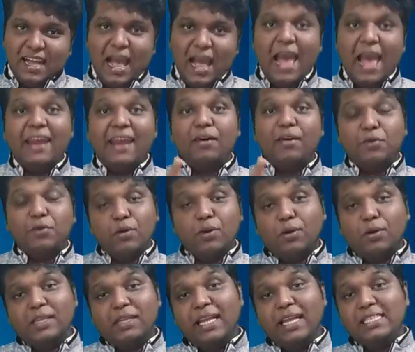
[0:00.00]
and now you
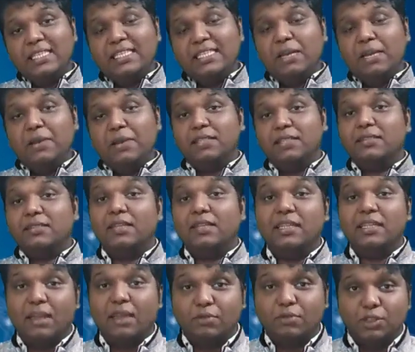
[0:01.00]
got the LCM as
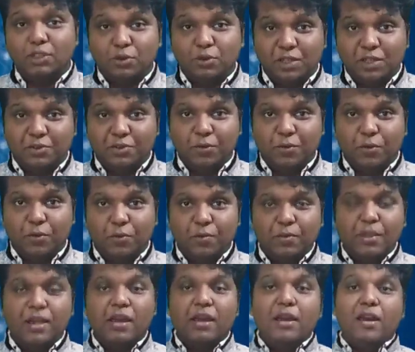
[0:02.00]
3024.
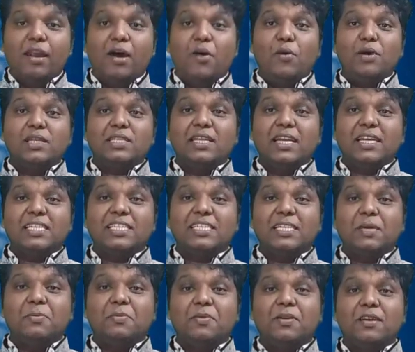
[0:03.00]
Now what's the next
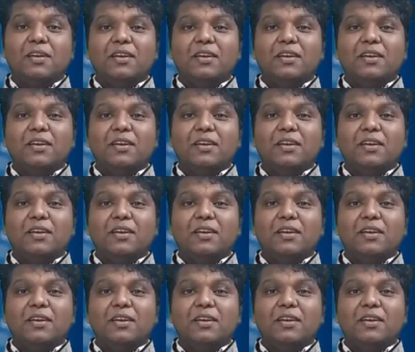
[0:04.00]
step?